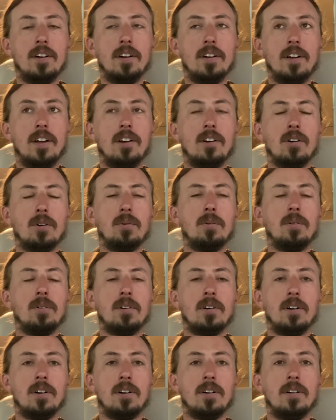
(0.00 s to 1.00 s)

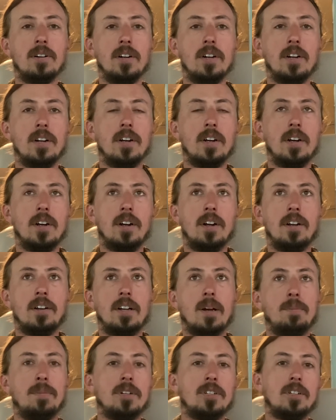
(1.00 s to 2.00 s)
intercooler
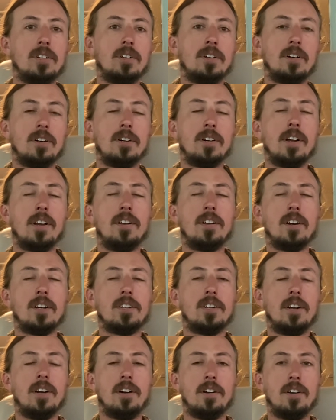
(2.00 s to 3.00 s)
temperature or
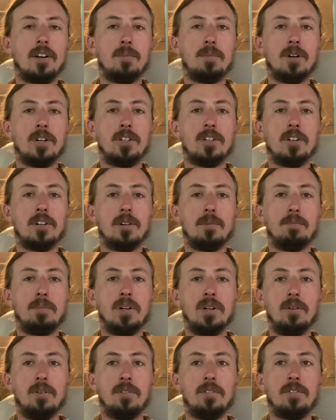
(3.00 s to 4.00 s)
induction air temperature
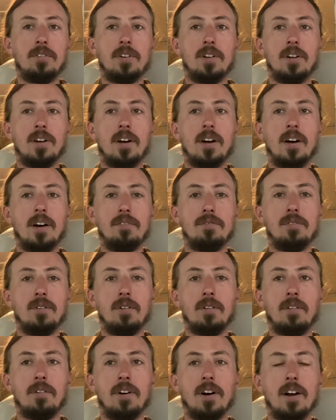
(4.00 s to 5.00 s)
boost,
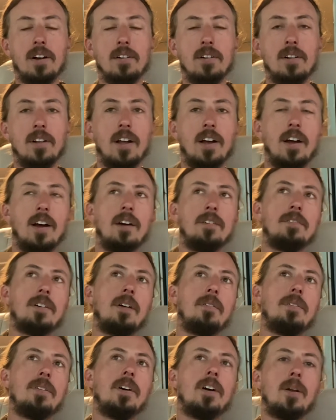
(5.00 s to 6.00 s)
full throttle.
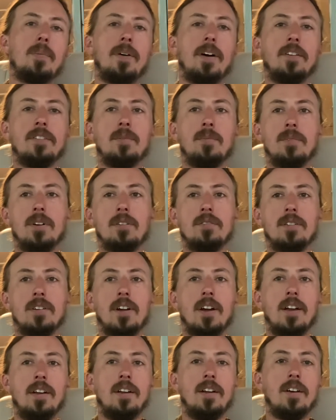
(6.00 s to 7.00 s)
I've thought about some different
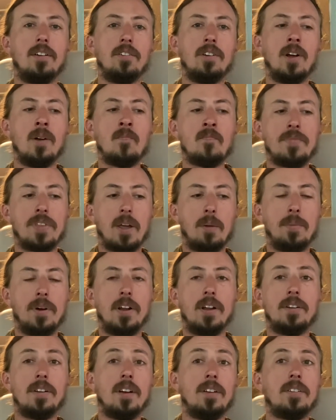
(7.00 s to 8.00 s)
ideas, but
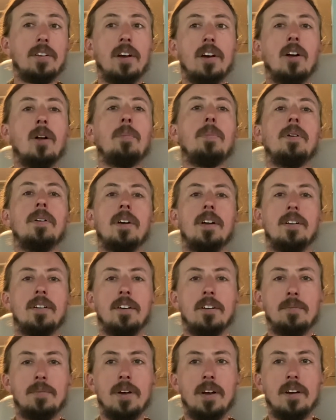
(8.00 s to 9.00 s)
it does help. It
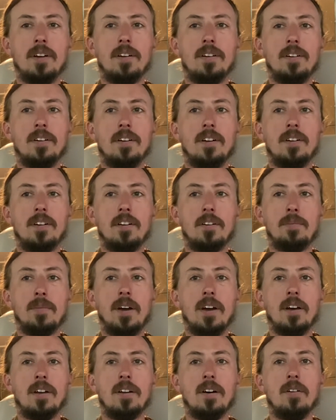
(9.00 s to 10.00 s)
does make
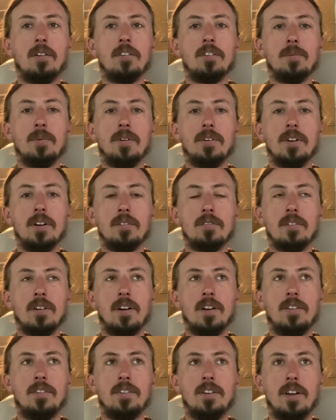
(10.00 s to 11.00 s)
a noticeable
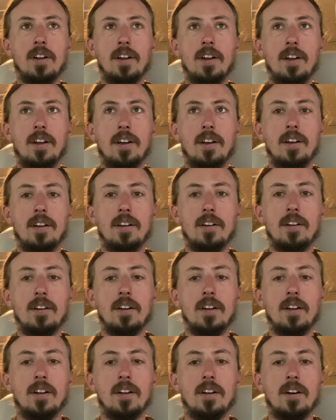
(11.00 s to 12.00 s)
difference in
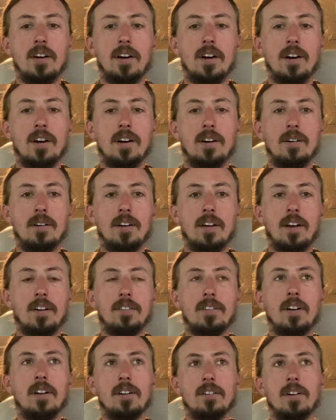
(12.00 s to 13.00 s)

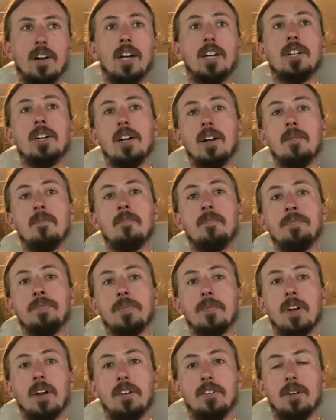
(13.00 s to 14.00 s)
acceleration,
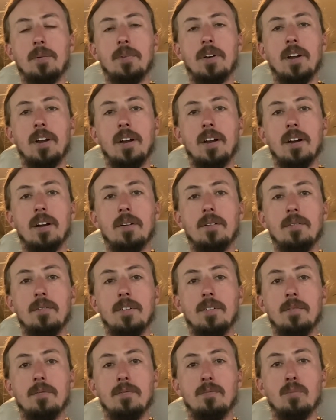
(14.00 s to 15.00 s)
because I'm getting
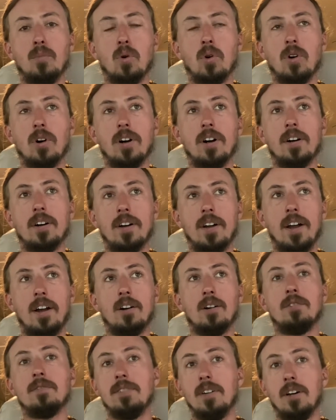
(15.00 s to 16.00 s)
more
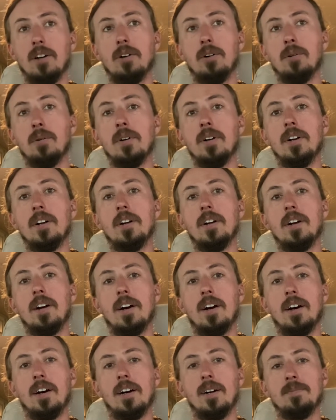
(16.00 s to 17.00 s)
airflow.
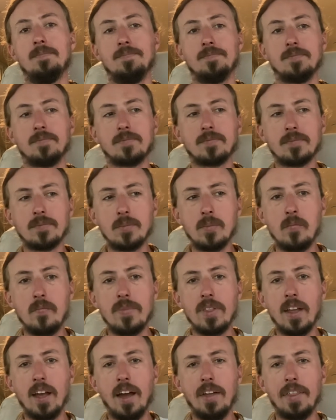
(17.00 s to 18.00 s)
And
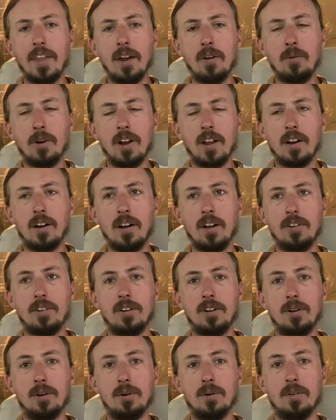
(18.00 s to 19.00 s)
then what it
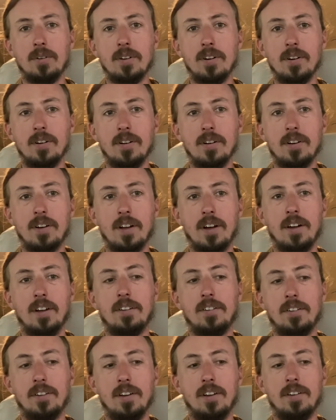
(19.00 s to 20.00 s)
also
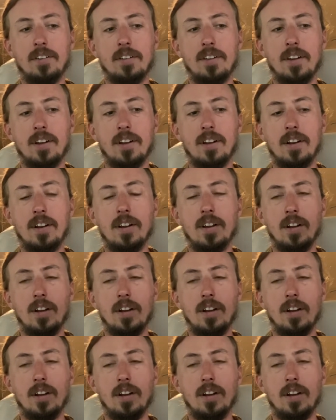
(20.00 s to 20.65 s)
does is that it